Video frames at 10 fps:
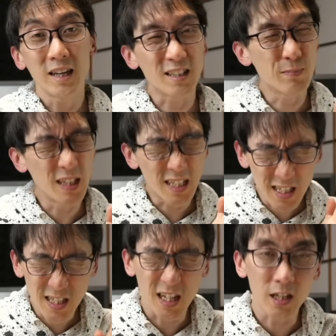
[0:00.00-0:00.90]
it's been
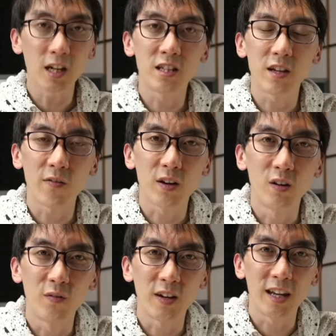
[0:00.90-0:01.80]
such a
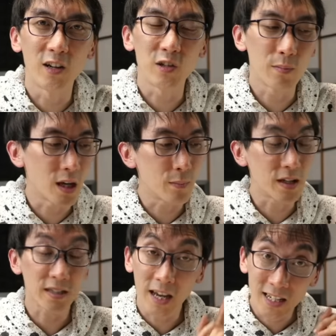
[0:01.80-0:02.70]
difficult video to make
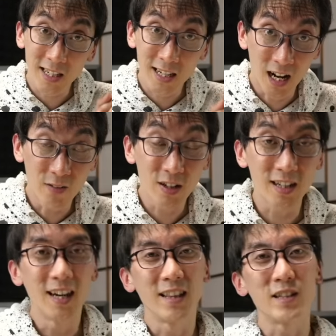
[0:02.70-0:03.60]
because I actually
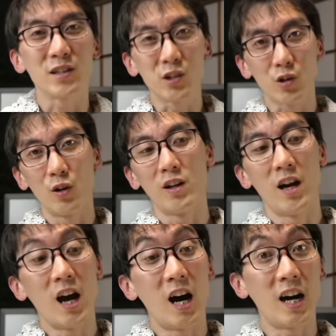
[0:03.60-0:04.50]
covered this controller
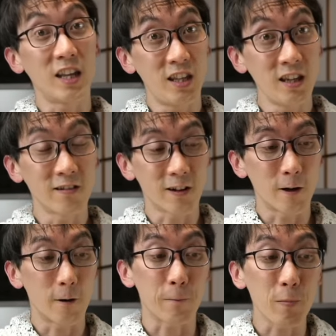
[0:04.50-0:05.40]
a year
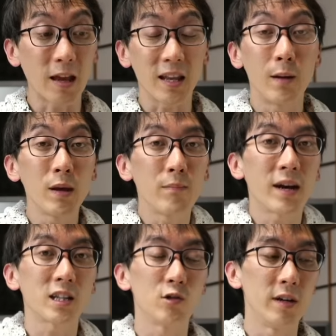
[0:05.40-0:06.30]
ago and coming
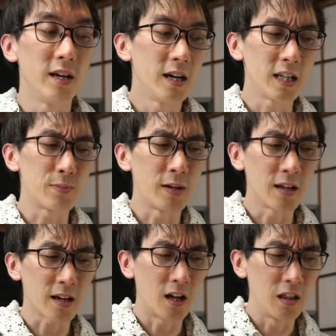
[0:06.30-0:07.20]
back to it, it's been
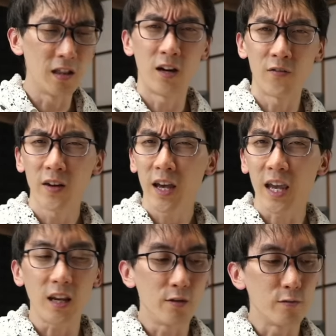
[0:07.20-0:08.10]
like a
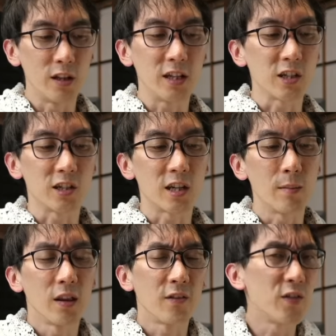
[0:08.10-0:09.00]
love-hate
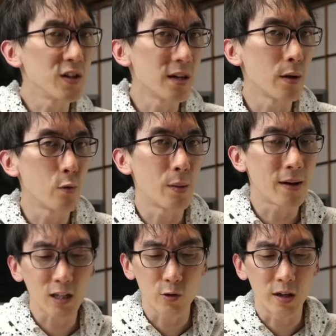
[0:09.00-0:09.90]
relationship. The first time I went
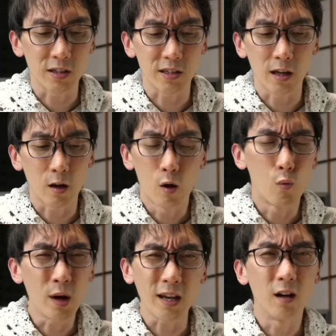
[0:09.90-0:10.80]
back to it, I was just like,
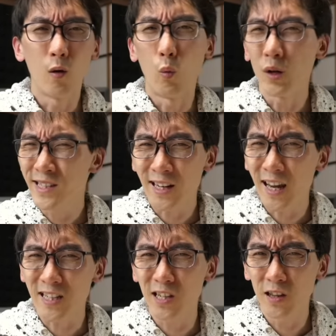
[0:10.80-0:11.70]
wait, what did I
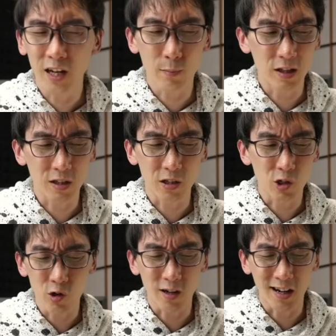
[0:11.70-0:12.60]
actually like about this
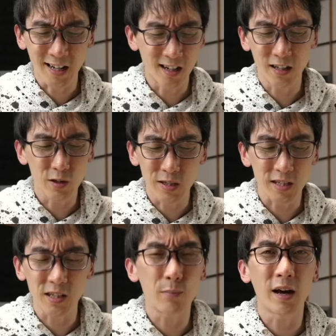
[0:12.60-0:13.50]
controller? I can't use this
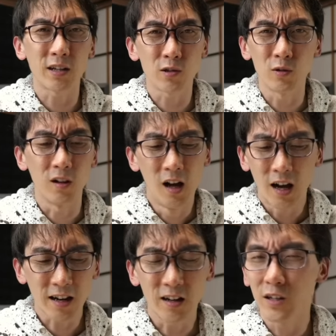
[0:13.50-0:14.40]
D-pad at all.
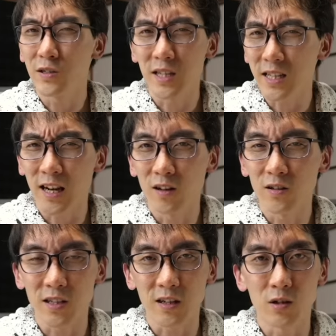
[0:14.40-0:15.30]
I can't use this analog
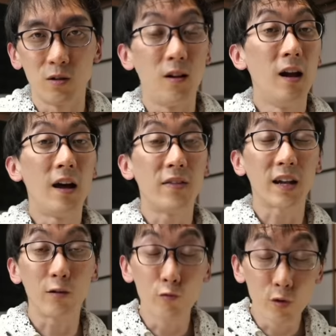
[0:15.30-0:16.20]
stick at all. And then
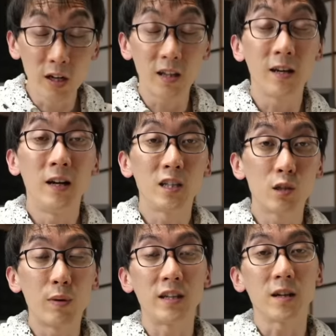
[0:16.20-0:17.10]
I really
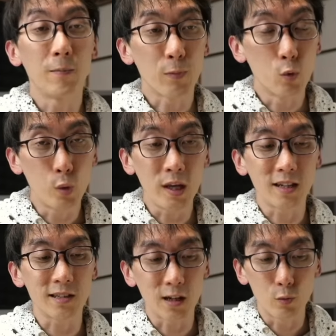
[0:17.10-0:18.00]
spent
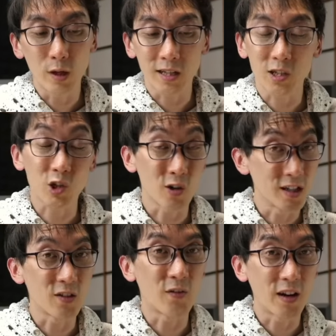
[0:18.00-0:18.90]
weeks and weeks
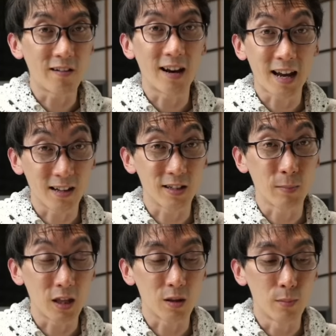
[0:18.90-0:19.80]
trying to figure out how to
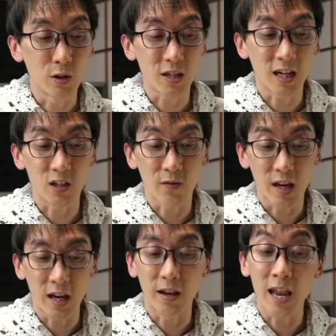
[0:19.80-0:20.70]
make the most out of it
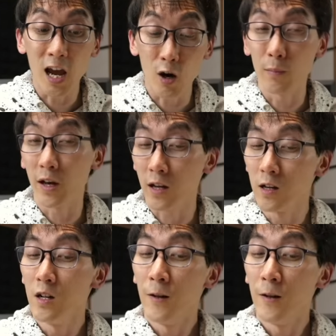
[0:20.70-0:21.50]
and now I'm like,